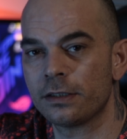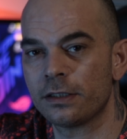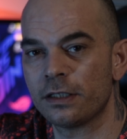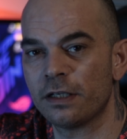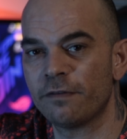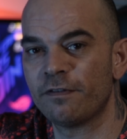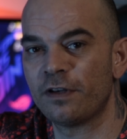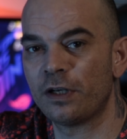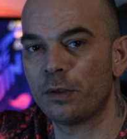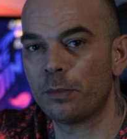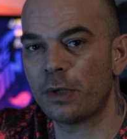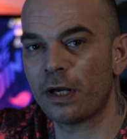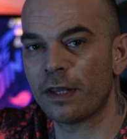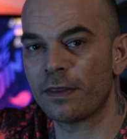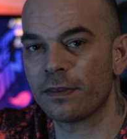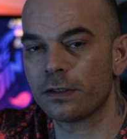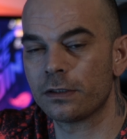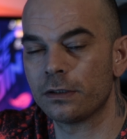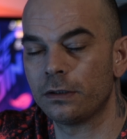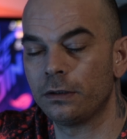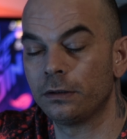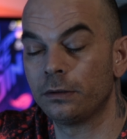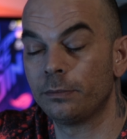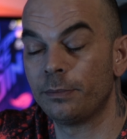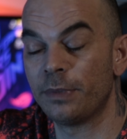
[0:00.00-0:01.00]
7
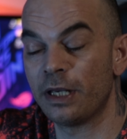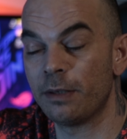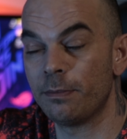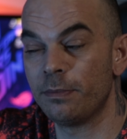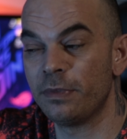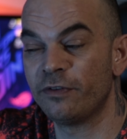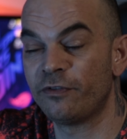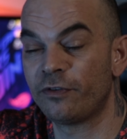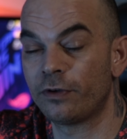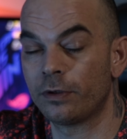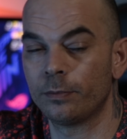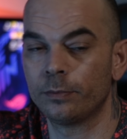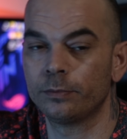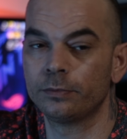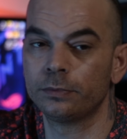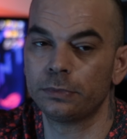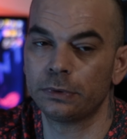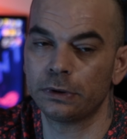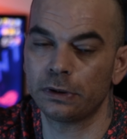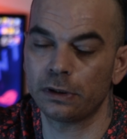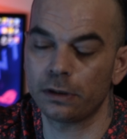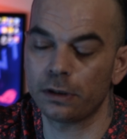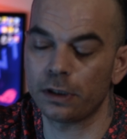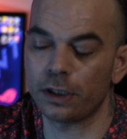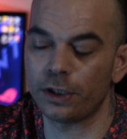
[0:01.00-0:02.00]
months old baby from
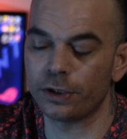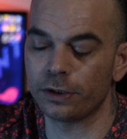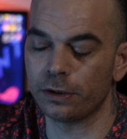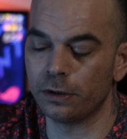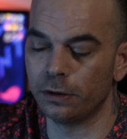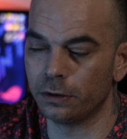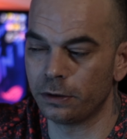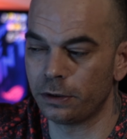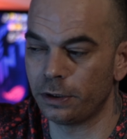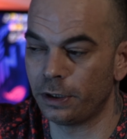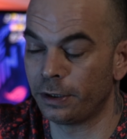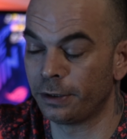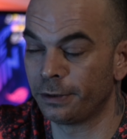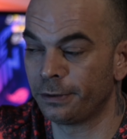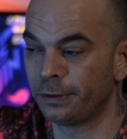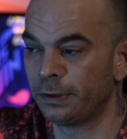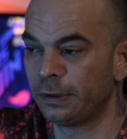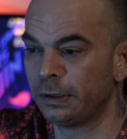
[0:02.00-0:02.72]
her daughter.